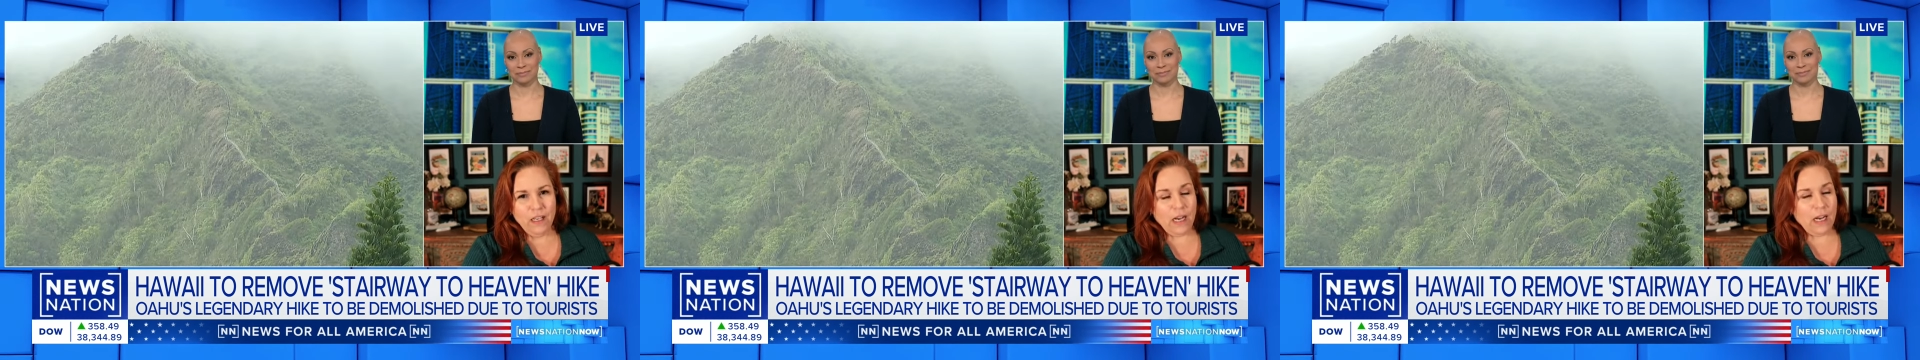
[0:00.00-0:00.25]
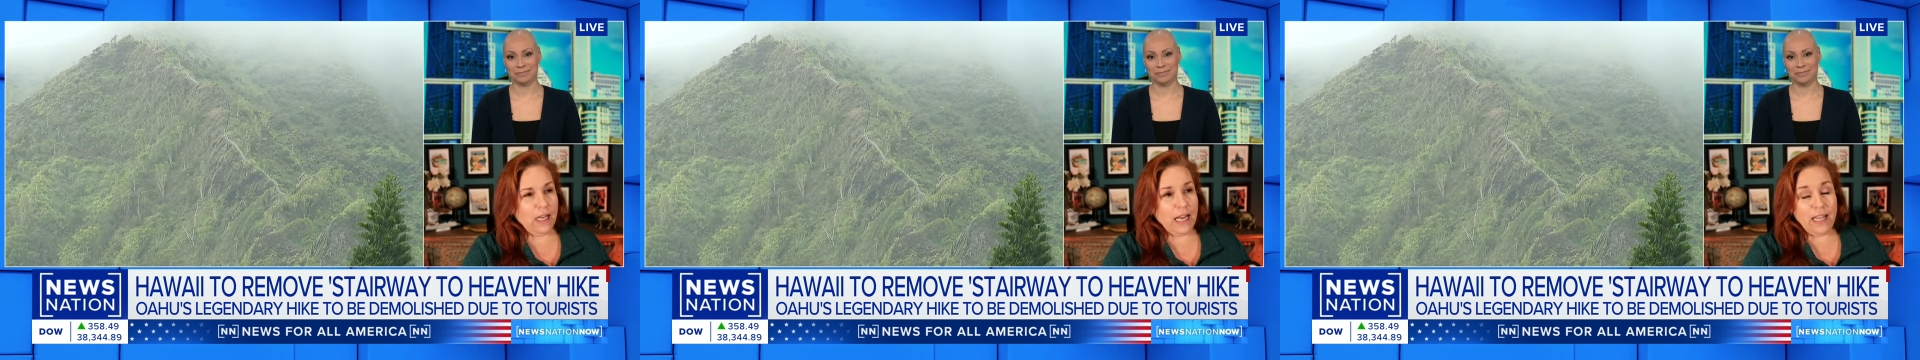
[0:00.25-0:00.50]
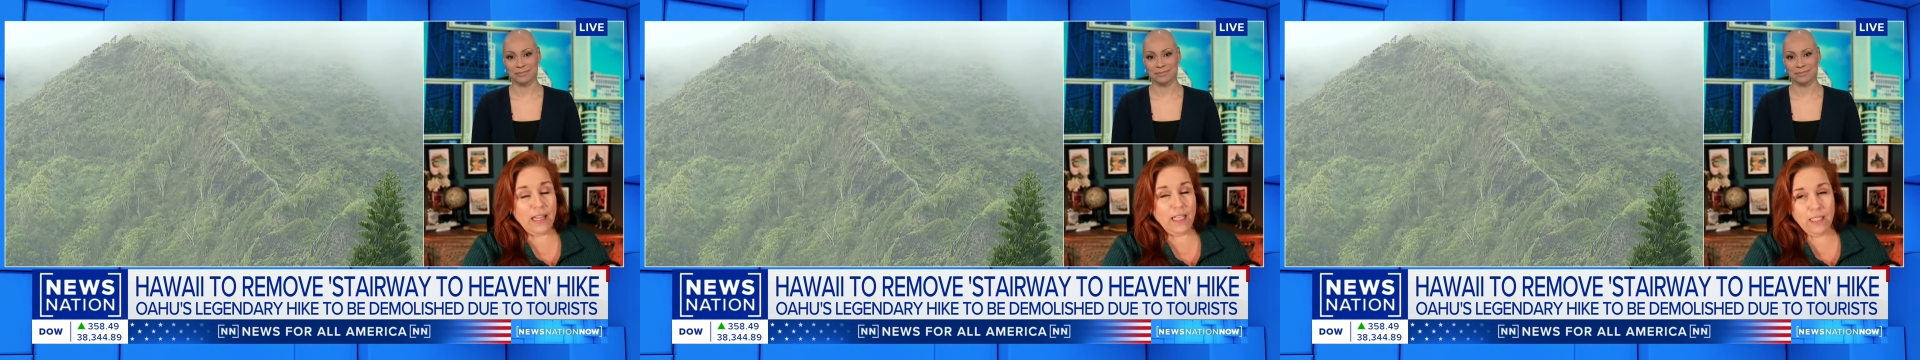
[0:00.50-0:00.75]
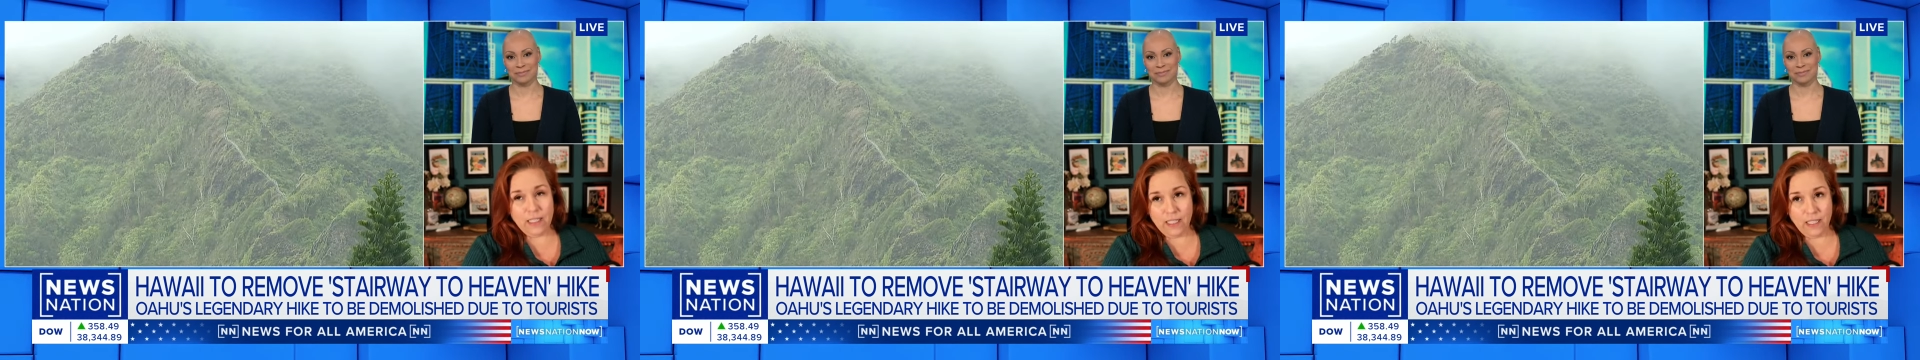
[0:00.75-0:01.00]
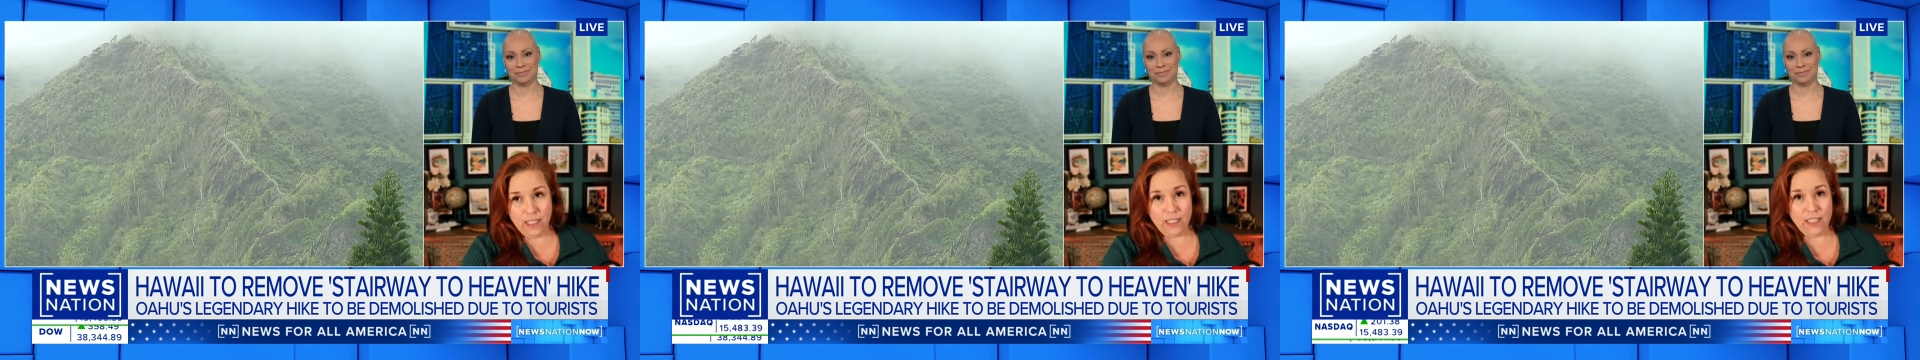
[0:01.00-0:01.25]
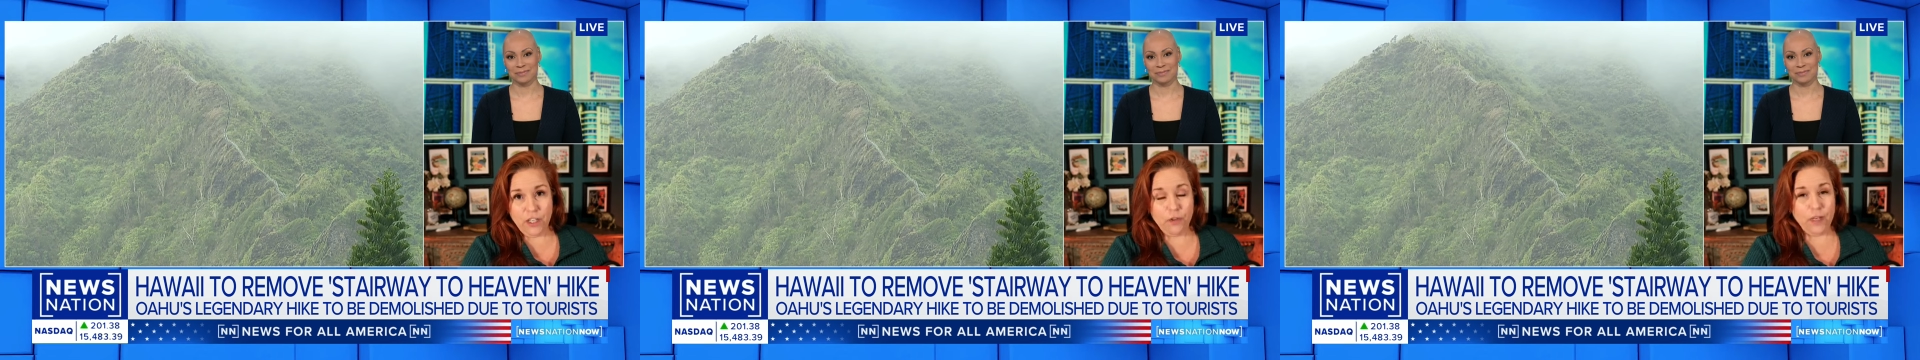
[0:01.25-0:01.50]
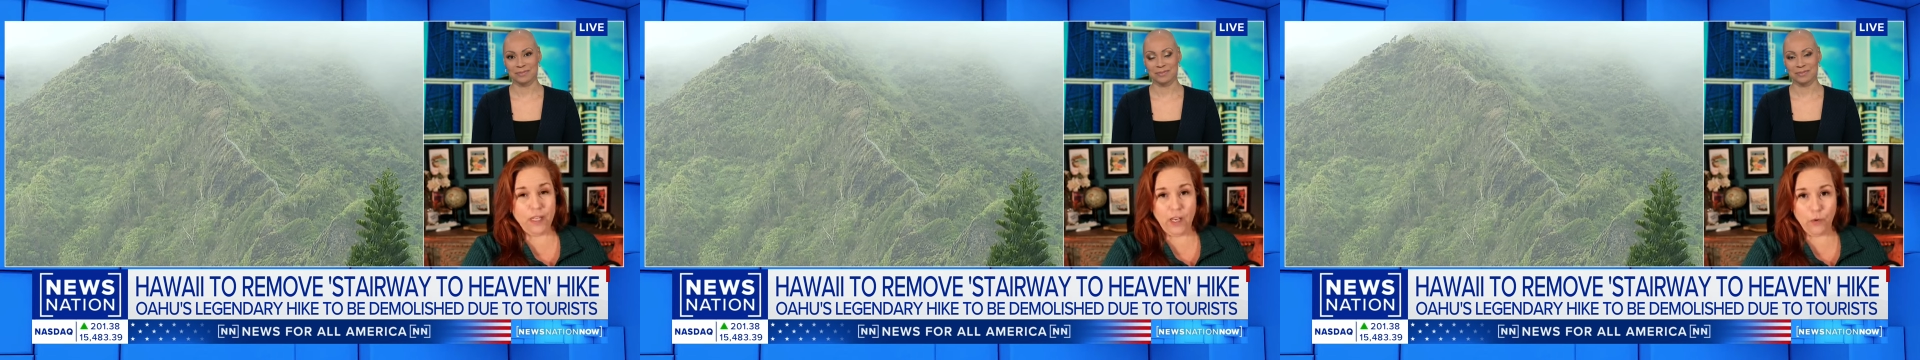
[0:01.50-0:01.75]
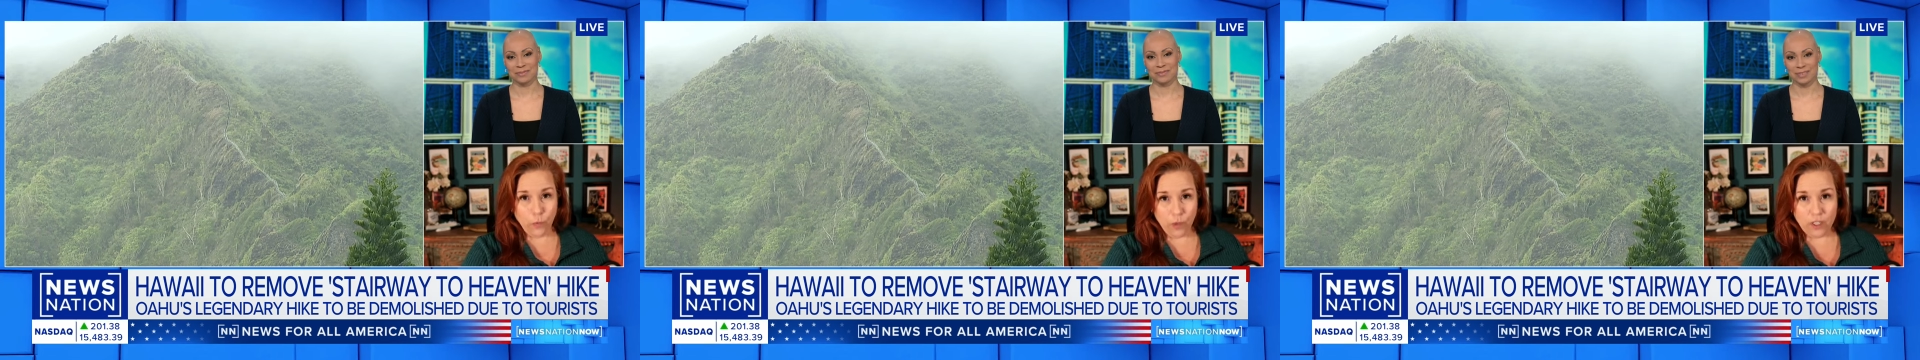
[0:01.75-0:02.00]
Speaker 1: I think it's going to continue to get
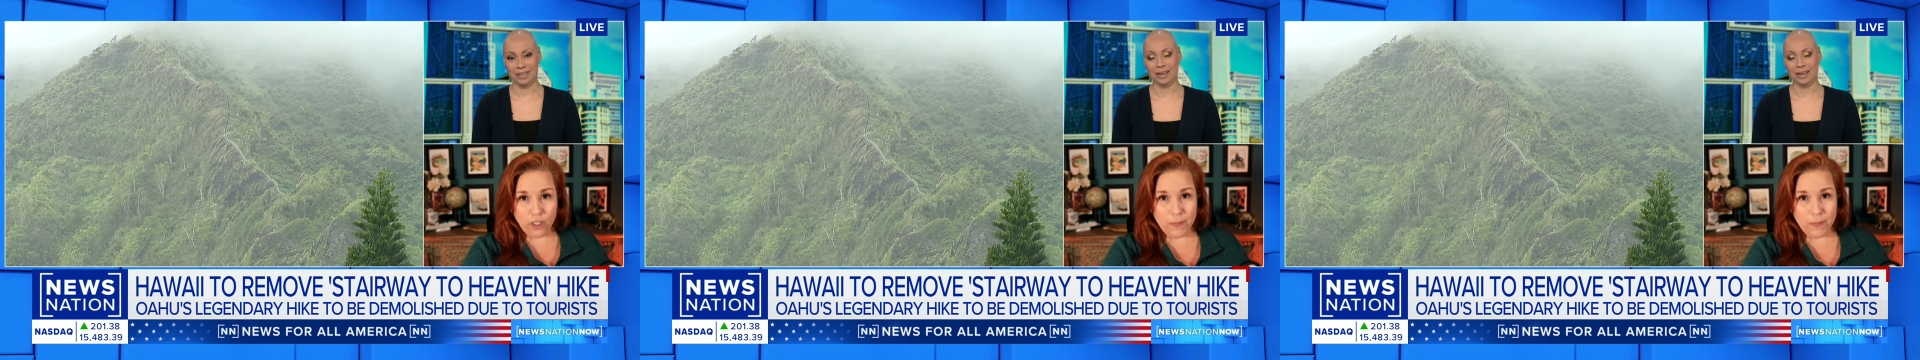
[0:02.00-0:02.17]
worse